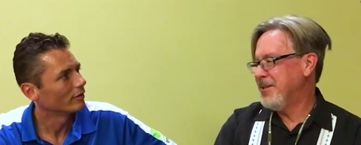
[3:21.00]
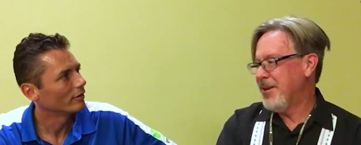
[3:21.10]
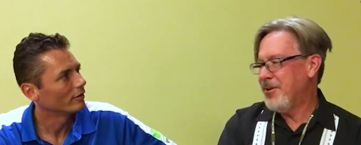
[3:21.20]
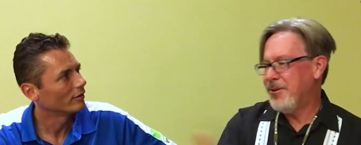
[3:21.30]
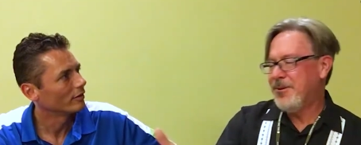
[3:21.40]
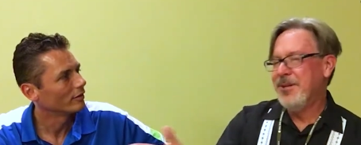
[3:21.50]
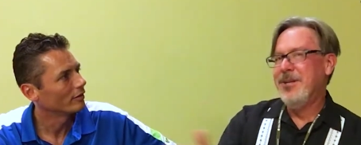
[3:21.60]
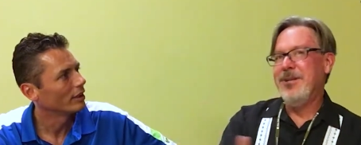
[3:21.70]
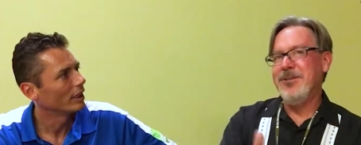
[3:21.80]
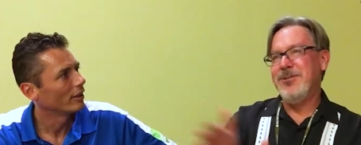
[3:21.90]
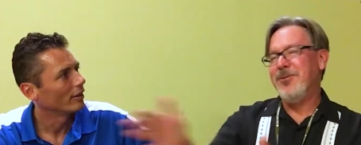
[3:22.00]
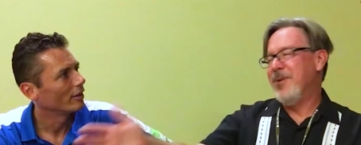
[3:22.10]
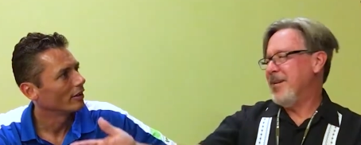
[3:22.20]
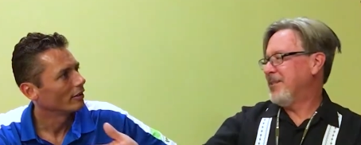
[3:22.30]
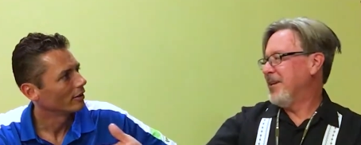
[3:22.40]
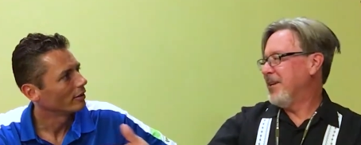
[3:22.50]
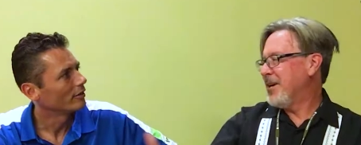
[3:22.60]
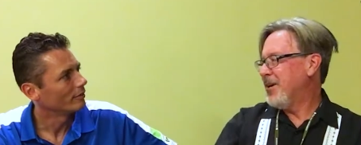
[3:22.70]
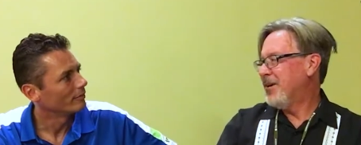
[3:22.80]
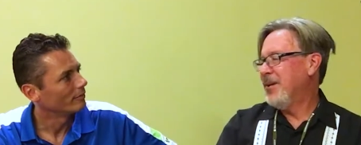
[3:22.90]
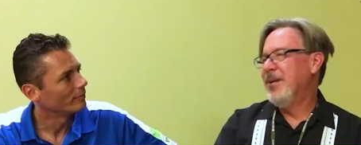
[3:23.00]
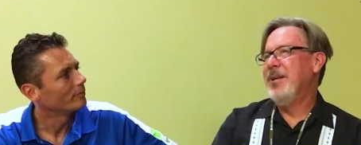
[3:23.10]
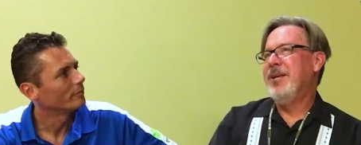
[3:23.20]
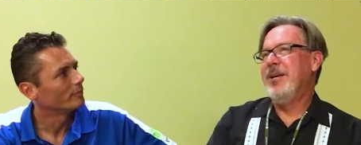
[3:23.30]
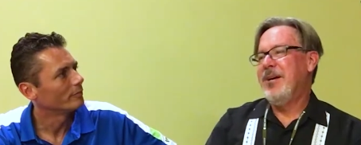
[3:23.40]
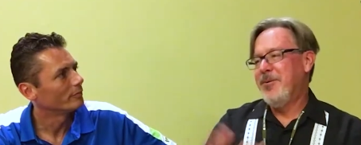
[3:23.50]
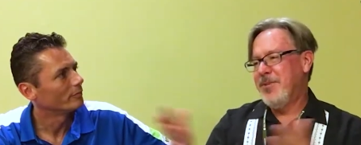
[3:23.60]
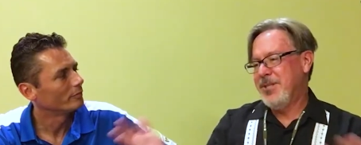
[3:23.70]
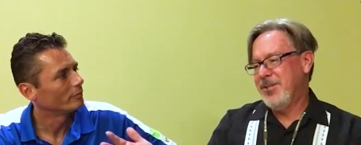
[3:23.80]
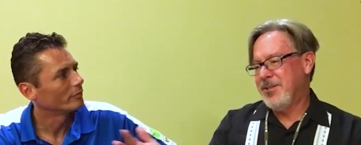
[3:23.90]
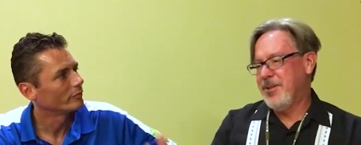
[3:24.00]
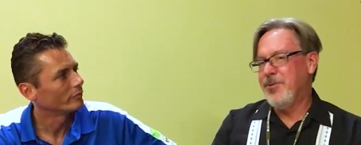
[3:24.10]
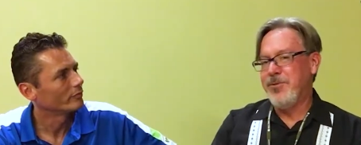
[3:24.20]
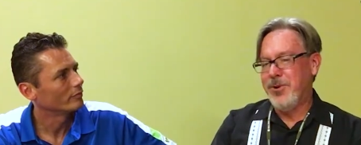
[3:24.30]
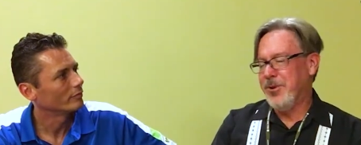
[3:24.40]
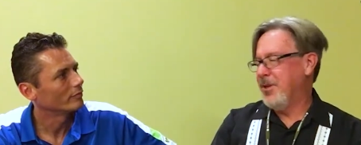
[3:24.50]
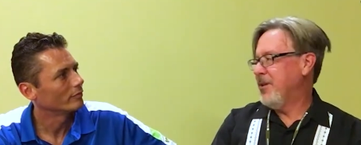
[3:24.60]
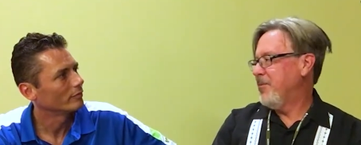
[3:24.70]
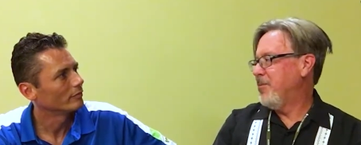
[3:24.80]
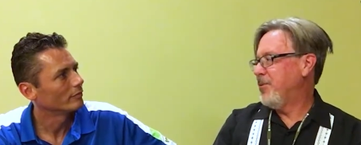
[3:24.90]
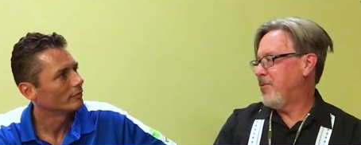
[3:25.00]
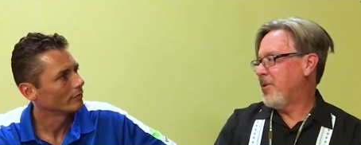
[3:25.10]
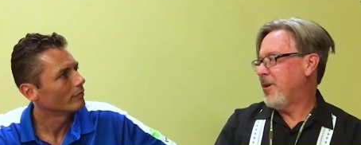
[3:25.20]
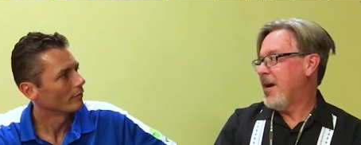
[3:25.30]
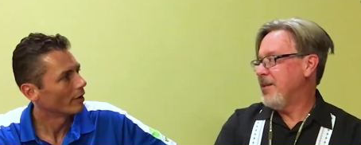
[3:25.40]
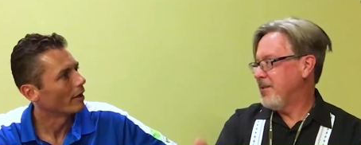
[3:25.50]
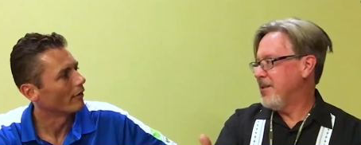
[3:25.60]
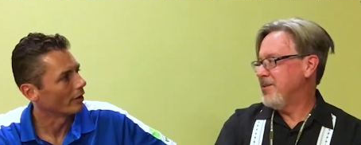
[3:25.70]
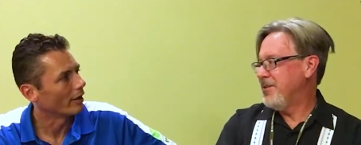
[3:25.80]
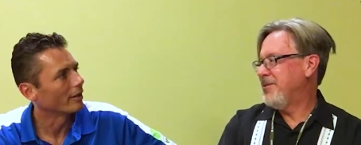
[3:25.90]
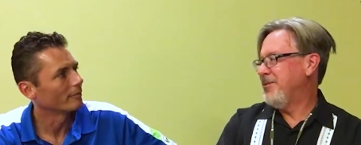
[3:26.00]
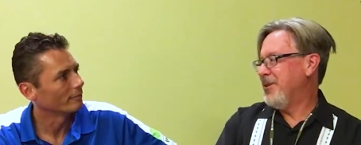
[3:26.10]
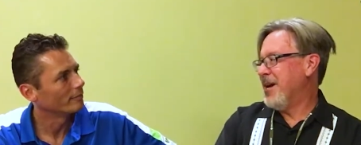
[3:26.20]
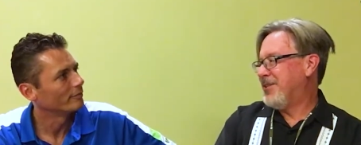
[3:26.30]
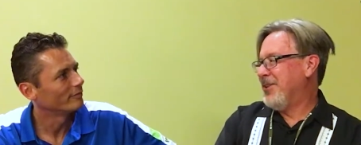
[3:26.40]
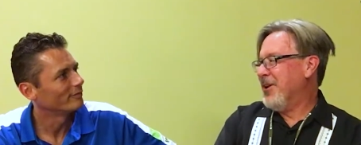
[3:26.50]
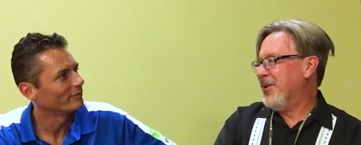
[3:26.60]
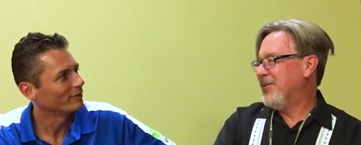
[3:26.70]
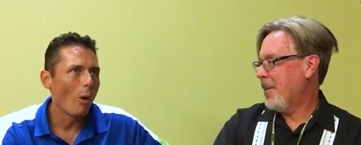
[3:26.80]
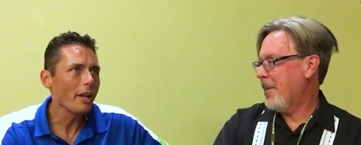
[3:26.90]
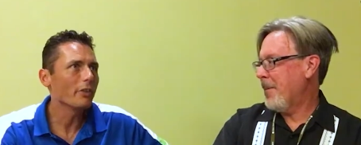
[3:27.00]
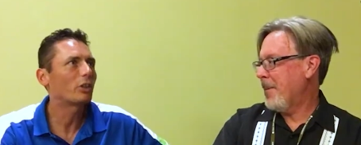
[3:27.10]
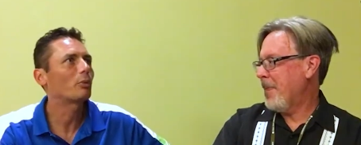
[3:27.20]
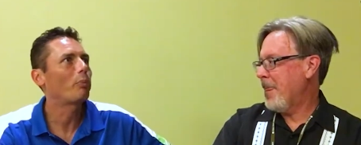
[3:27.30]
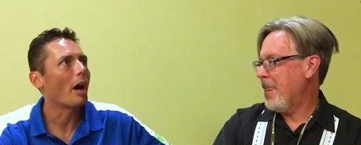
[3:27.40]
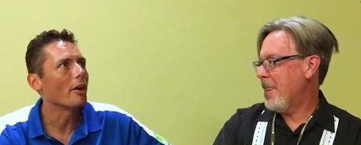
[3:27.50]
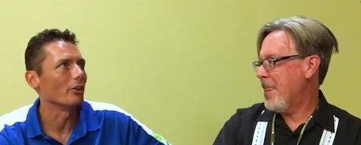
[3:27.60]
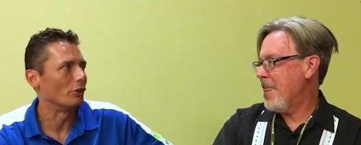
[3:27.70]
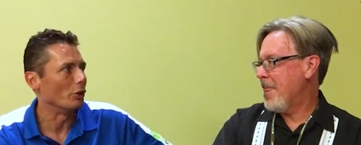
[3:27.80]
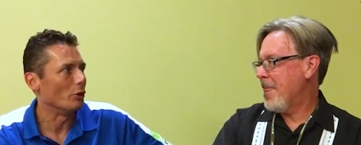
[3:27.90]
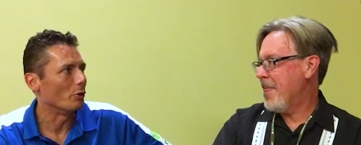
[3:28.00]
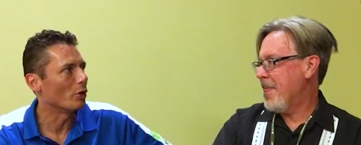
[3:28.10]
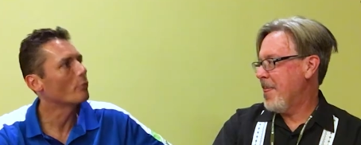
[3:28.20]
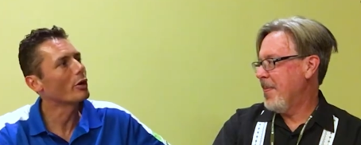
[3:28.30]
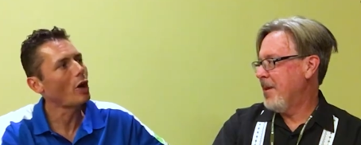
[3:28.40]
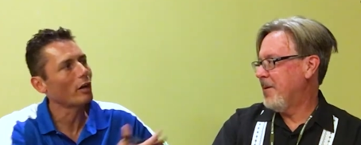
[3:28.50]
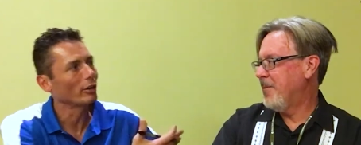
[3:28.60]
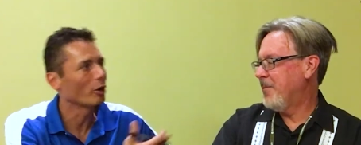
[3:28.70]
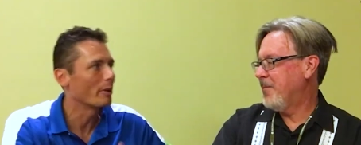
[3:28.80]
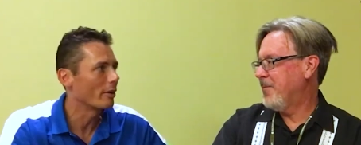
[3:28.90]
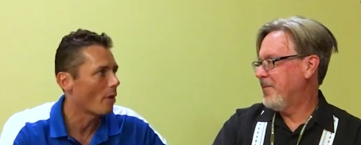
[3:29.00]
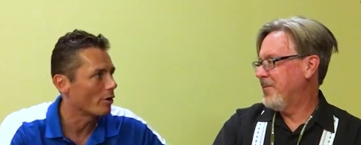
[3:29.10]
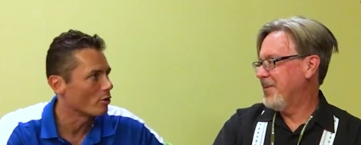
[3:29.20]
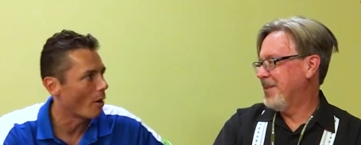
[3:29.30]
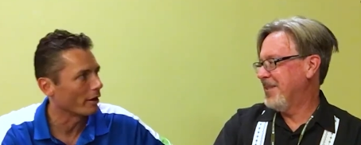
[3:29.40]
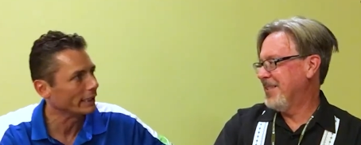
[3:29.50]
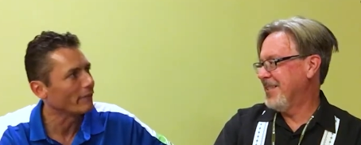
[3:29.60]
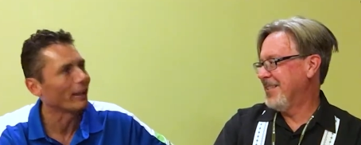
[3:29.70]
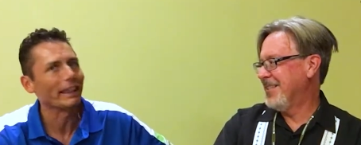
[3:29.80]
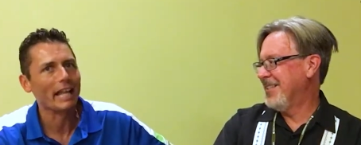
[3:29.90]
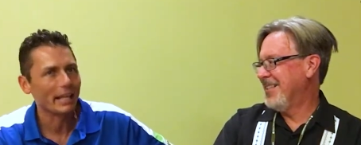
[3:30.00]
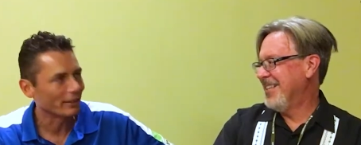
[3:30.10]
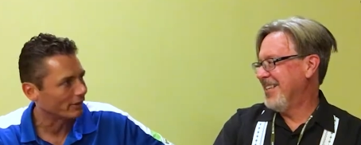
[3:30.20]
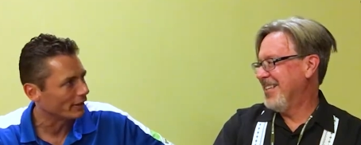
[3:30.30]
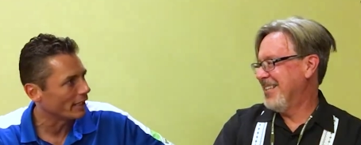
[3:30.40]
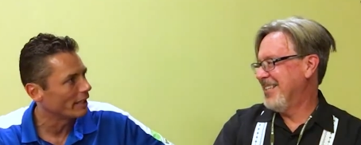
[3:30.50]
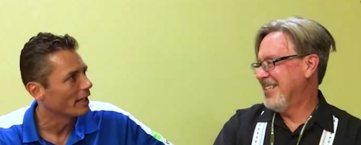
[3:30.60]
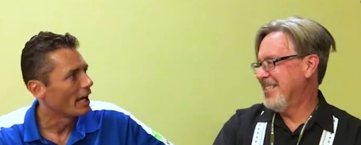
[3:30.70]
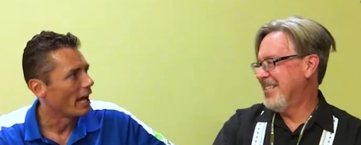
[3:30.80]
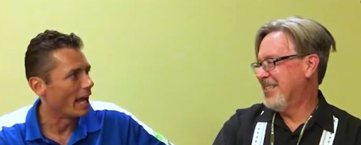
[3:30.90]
Speaker 1: to say, oh, this is the way it's going to go. Um, it's just unfolding before our eyes, as you guys know.
Speaker 2: What inspires you? You we talked a little bit about you want to leave a legacy, yeah.